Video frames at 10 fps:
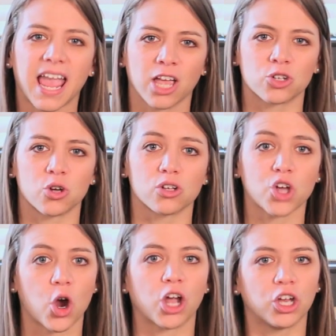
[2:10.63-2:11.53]
hand controls
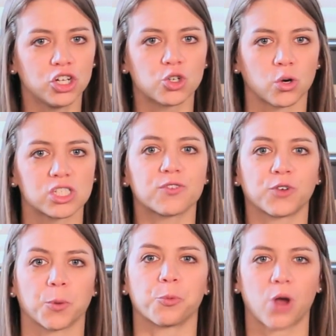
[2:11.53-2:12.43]
are a good choice for
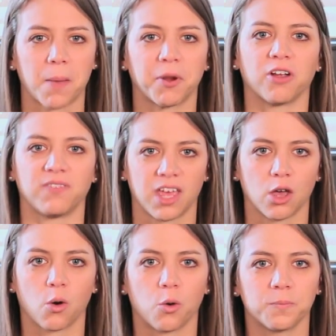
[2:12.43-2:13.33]
your primary
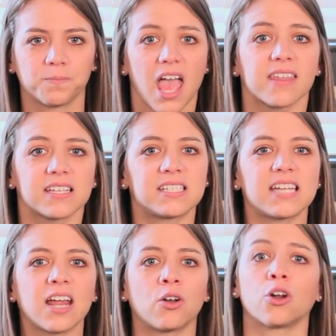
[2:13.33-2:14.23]
vehicle. The
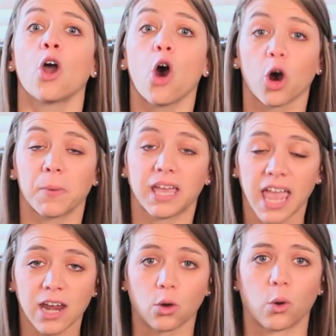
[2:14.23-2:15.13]
standard or
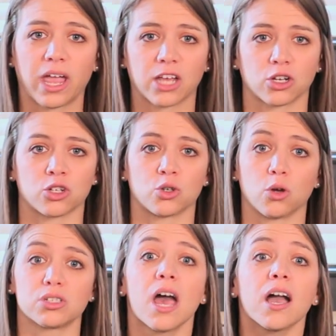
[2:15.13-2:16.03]
mechanical hand
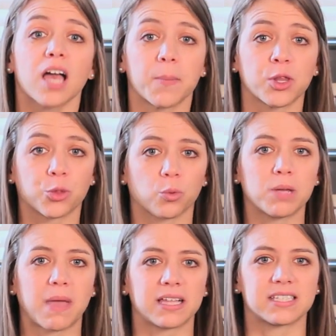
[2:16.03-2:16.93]
controls come in three
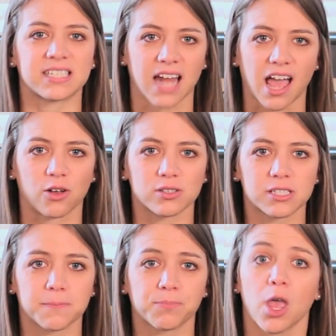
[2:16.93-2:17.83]
main styles: